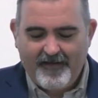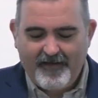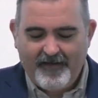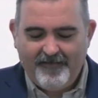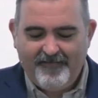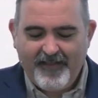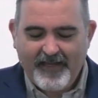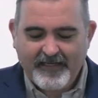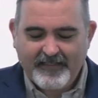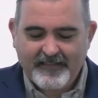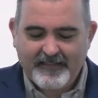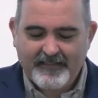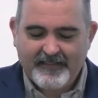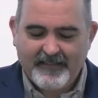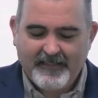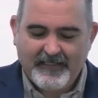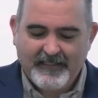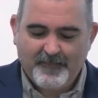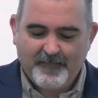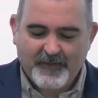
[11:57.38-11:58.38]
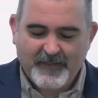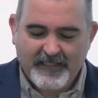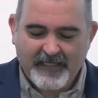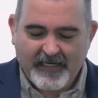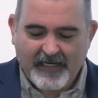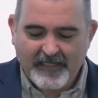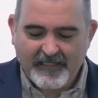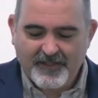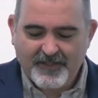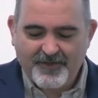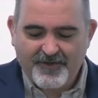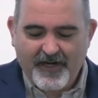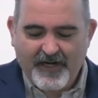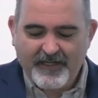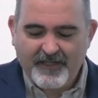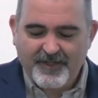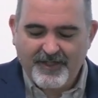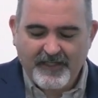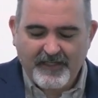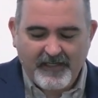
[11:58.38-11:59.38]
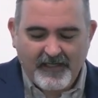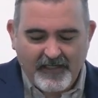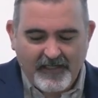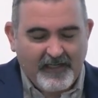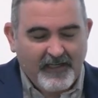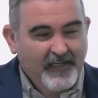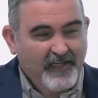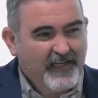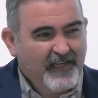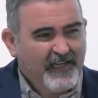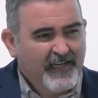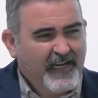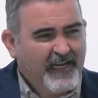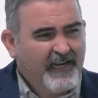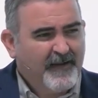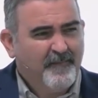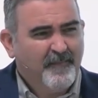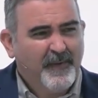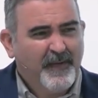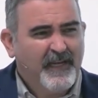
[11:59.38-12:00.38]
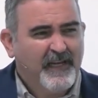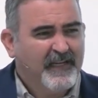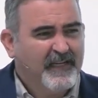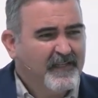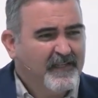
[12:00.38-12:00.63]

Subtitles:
If that's his particular strange thing, let him be.